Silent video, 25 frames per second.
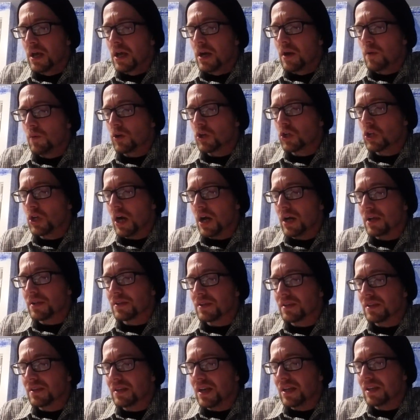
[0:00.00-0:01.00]
which
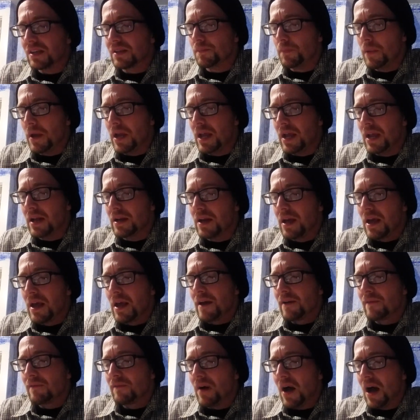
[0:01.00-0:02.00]
caused intense pain,
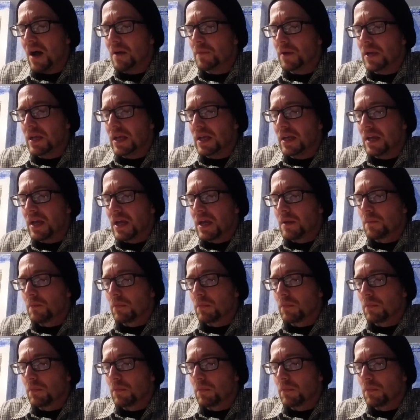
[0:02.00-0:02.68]
vomiting,